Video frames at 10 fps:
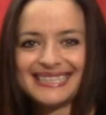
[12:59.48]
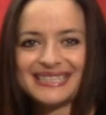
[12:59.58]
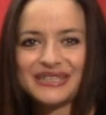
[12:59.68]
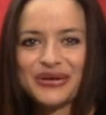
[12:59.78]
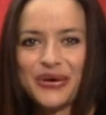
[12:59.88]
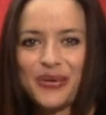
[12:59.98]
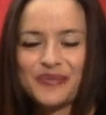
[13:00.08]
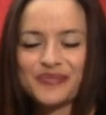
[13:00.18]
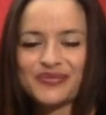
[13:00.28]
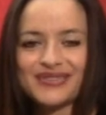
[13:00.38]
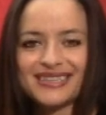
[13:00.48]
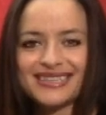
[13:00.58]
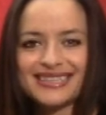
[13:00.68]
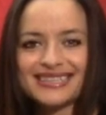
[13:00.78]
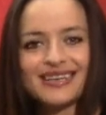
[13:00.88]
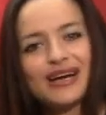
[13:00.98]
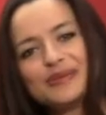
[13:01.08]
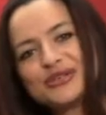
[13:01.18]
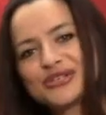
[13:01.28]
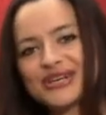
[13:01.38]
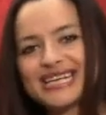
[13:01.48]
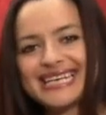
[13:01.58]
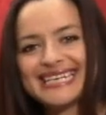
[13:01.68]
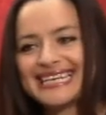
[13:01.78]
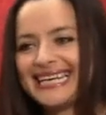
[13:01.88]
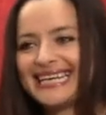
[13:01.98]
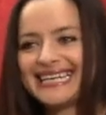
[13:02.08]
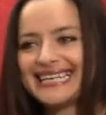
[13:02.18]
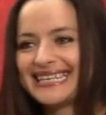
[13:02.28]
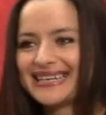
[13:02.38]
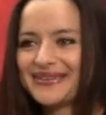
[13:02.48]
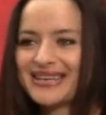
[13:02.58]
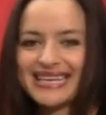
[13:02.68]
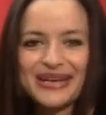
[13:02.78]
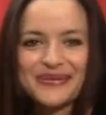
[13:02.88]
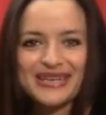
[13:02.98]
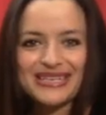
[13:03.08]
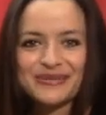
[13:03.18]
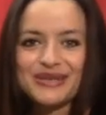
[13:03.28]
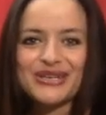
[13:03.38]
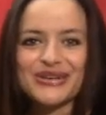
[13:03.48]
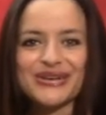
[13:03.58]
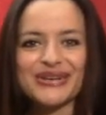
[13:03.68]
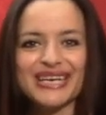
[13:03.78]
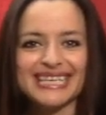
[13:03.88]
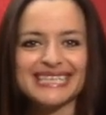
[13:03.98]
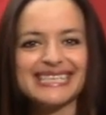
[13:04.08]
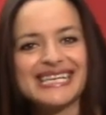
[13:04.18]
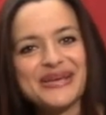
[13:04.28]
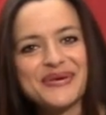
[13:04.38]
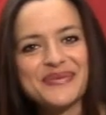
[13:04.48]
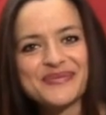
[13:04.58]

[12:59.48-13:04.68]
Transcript: So come and join us, and we cannot wait to meet you and see you